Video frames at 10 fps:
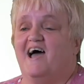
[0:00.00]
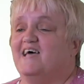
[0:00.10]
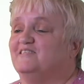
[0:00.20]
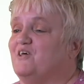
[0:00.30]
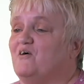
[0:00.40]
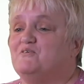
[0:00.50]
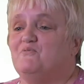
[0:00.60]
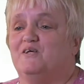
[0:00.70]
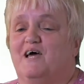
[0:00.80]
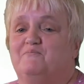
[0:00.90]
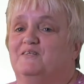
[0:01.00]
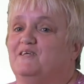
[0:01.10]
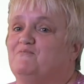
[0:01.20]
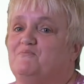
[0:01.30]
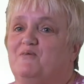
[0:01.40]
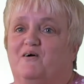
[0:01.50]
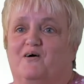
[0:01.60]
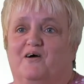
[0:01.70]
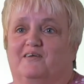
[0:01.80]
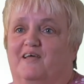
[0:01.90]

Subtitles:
It's only what I believe in my heart.